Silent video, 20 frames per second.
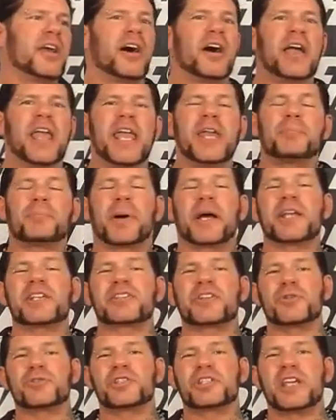Hate by
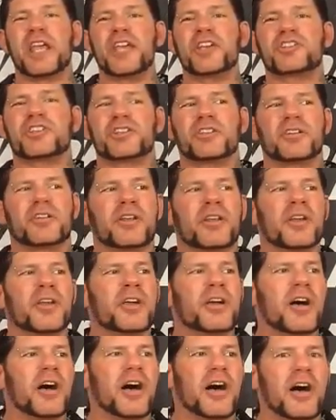association.
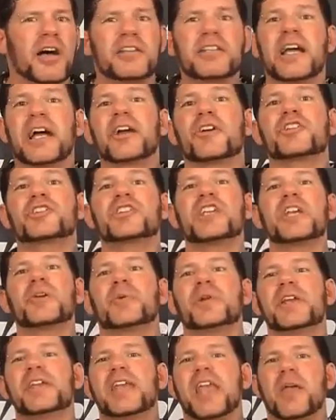The Iron Sheik, when
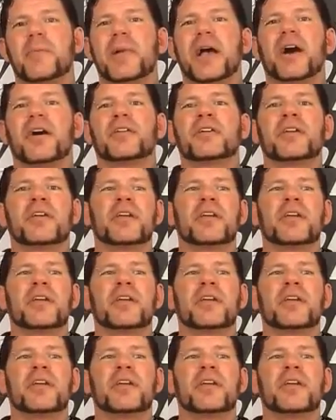he came out,